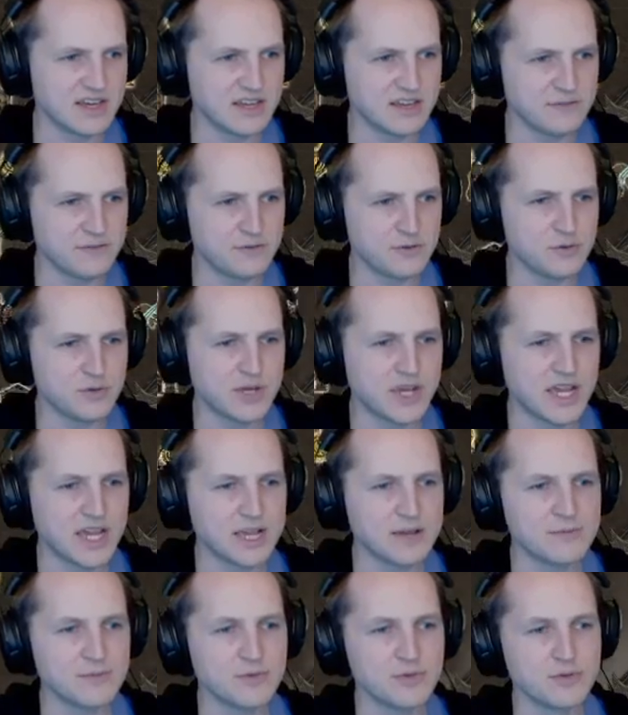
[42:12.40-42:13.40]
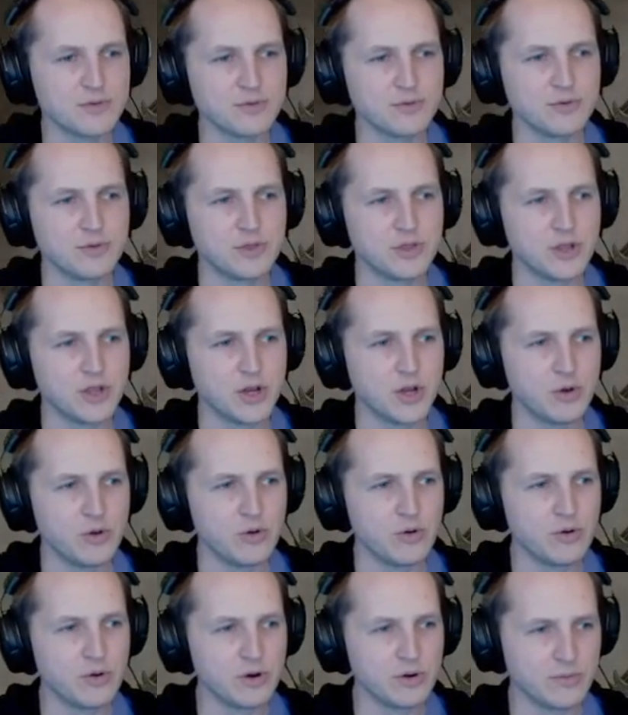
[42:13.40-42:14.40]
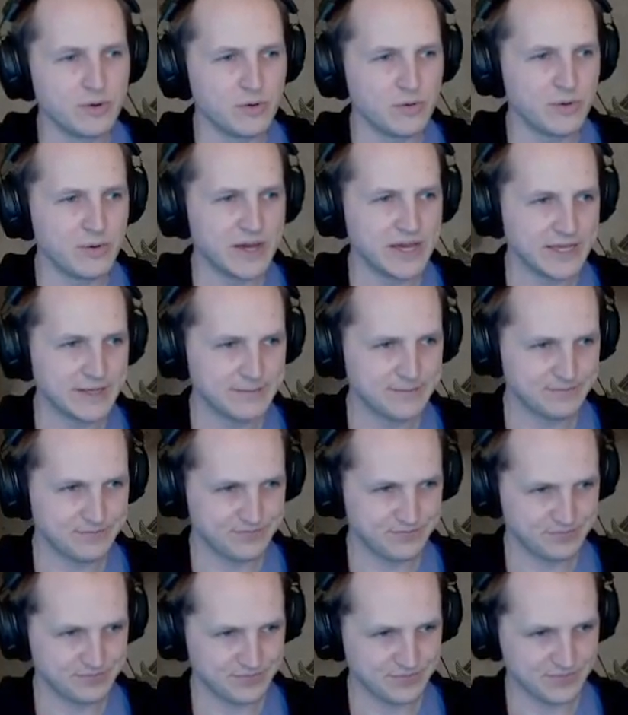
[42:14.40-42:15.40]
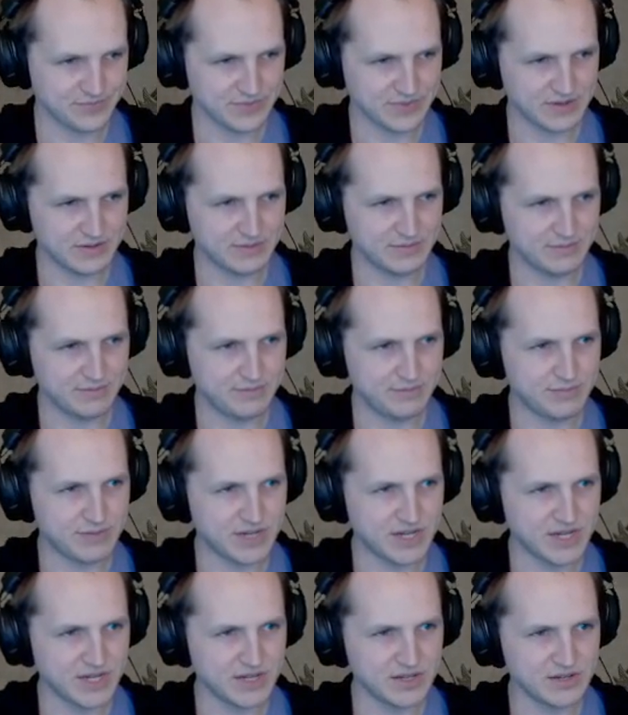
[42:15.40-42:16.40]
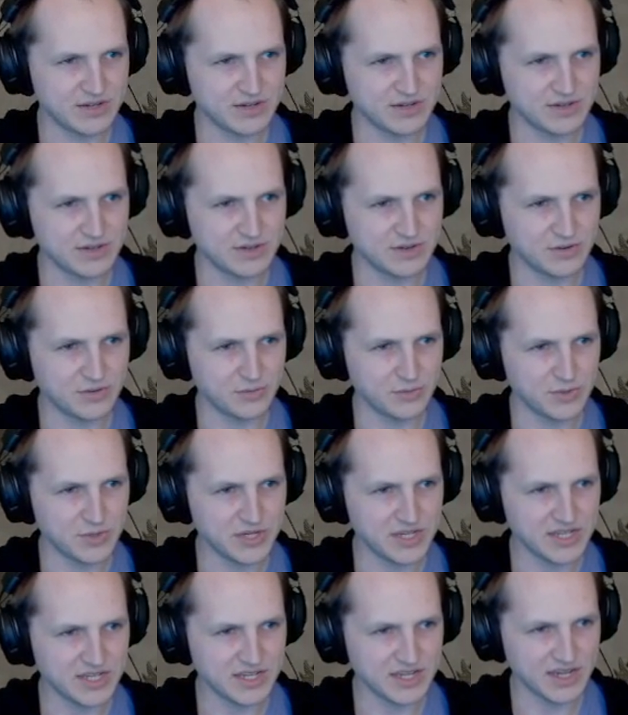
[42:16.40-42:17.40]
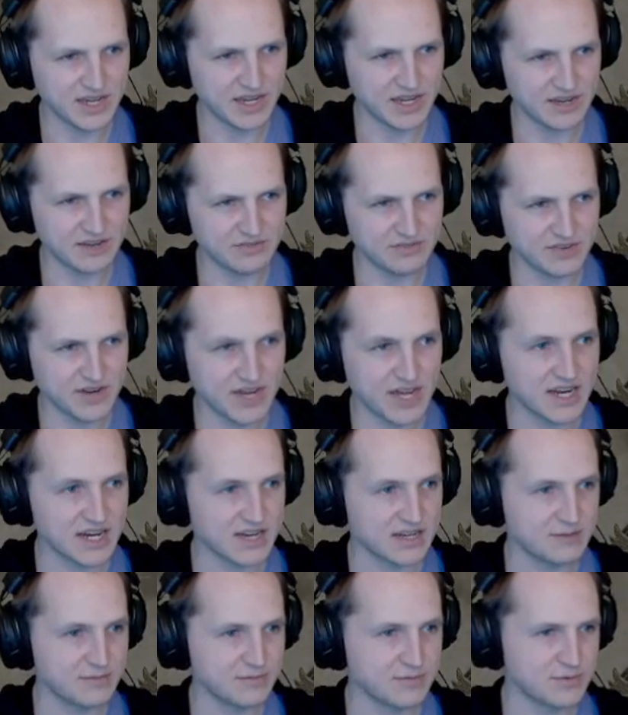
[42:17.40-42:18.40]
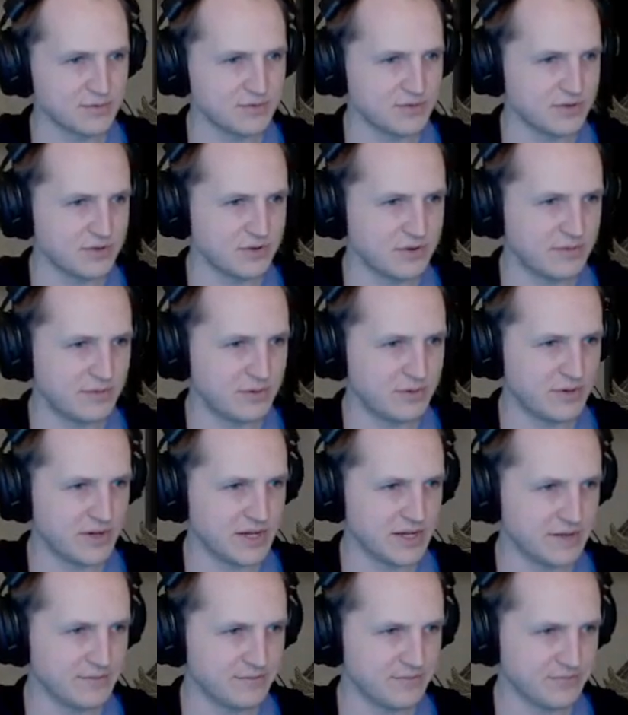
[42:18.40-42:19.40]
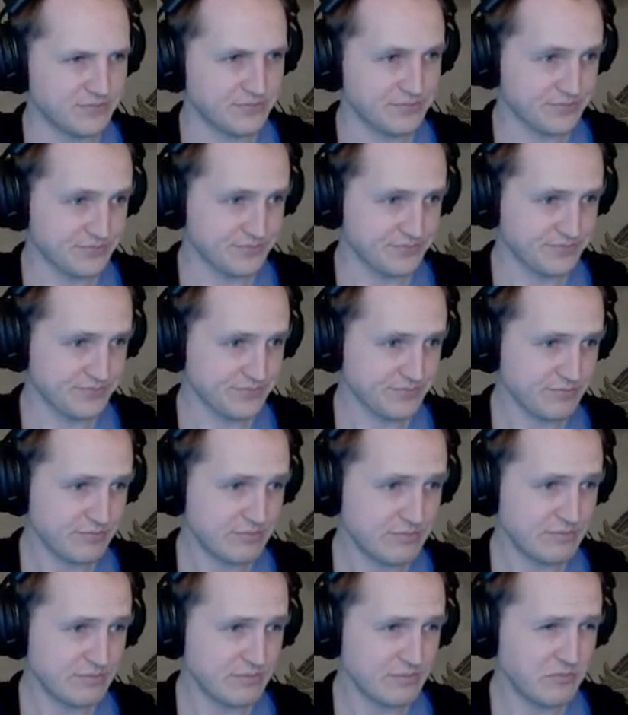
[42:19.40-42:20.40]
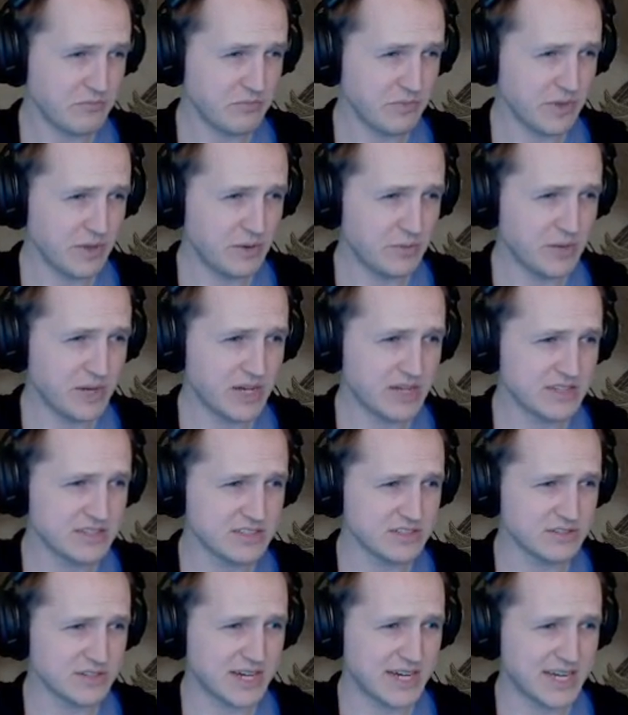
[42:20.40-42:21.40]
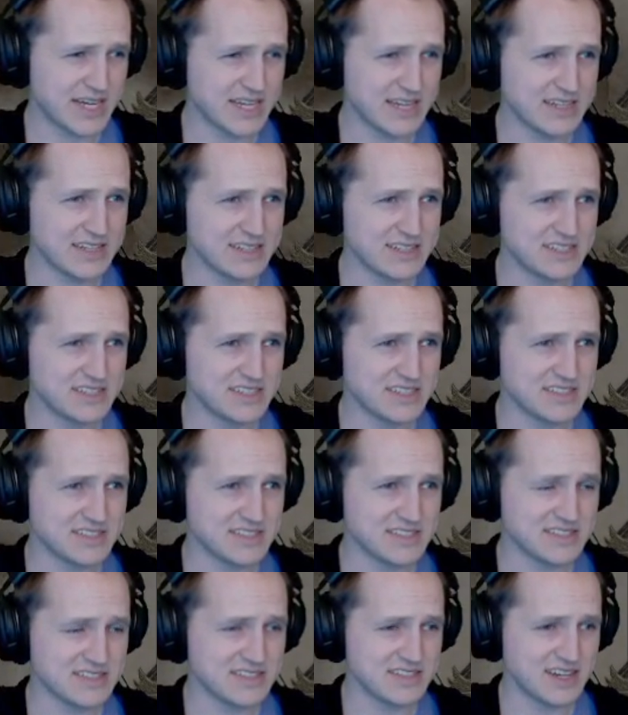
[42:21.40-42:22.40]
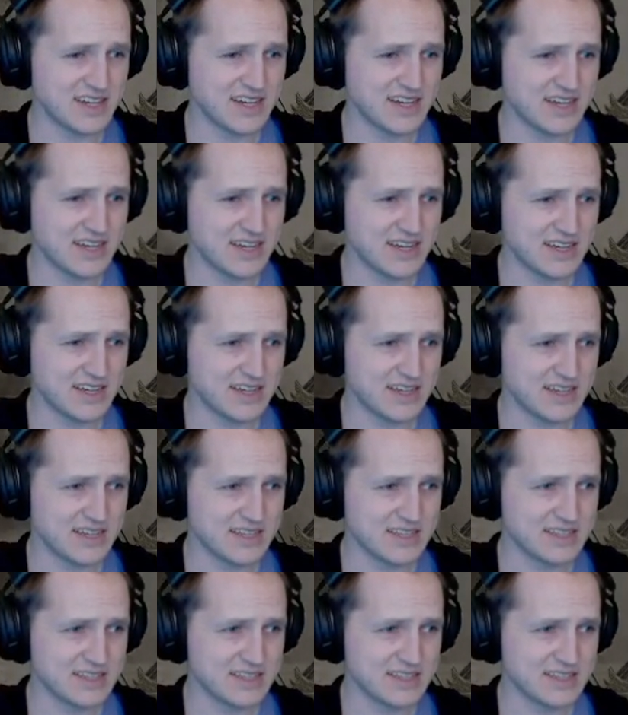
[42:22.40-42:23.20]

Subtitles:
if you came through the normal way. But we have not come through the normal way. We also kind of just, hey,